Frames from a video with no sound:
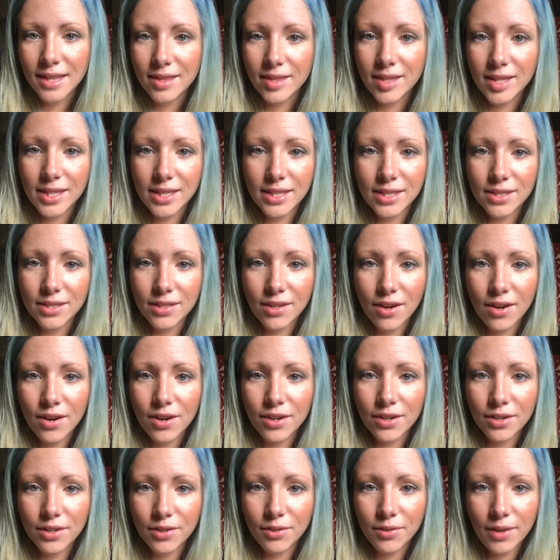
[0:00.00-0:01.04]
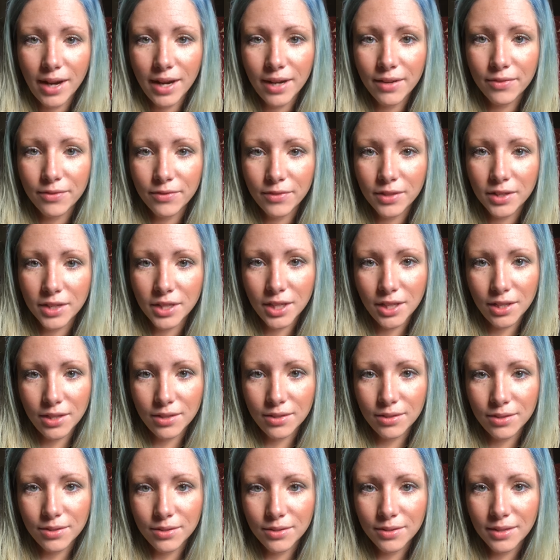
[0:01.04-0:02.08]
these are great for
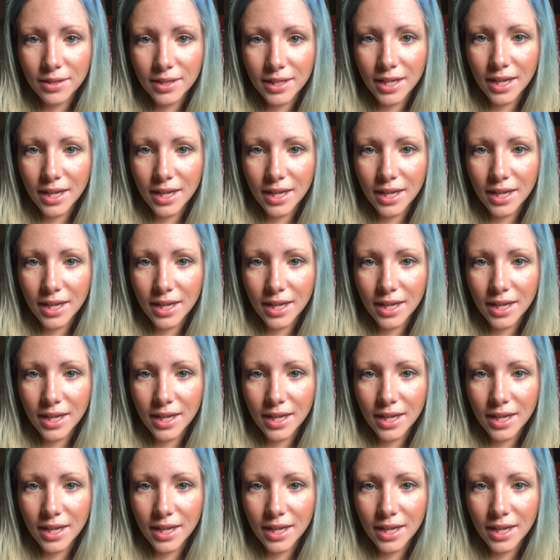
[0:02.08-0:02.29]
you.